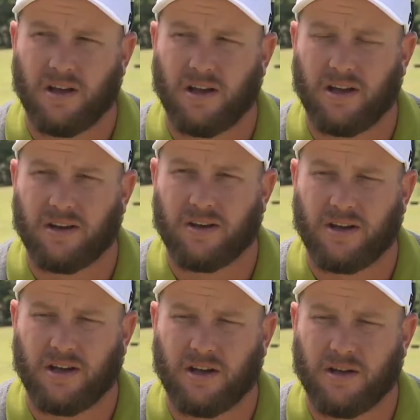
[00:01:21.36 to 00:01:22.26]
And
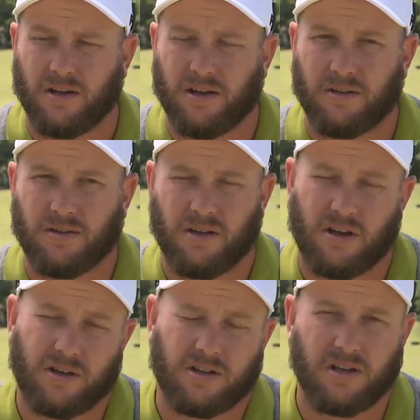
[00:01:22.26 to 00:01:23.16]

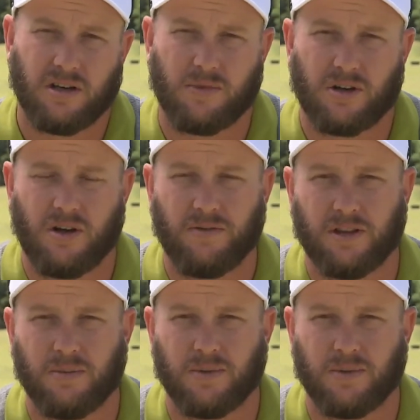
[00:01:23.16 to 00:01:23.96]
you can see it in my golf at the